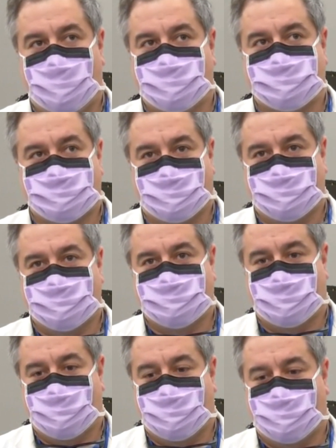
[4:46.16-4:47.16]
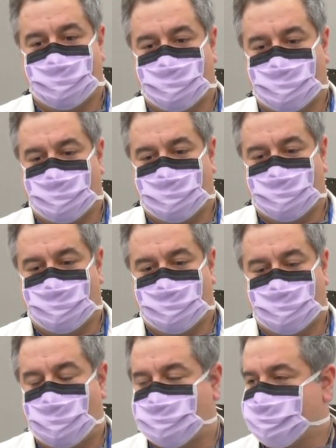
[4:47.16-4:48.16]
it is, it is a, uh,
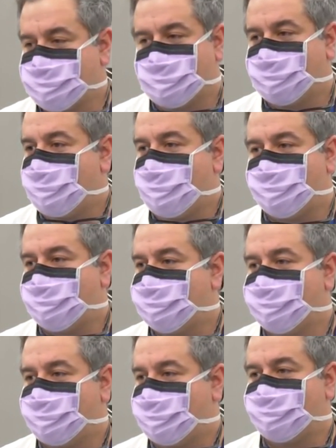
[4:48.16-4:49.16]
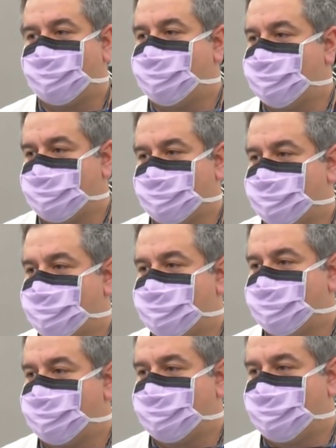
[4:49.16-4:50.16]
a reaction that can happen very frequently
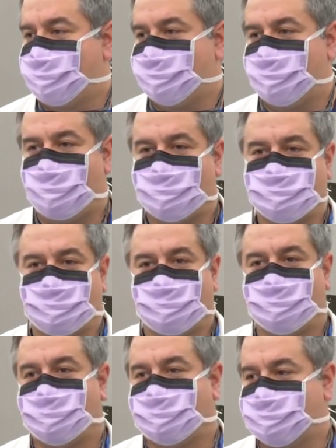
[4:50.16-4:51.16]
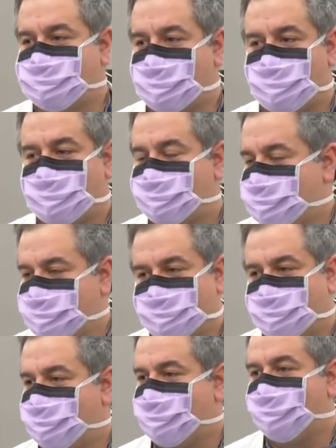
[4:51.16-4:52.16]
with, with any vaccine, with a shot
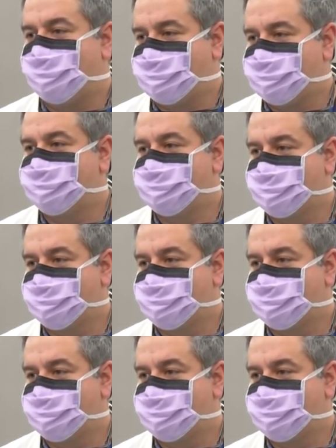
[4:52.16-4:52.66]
of any kind.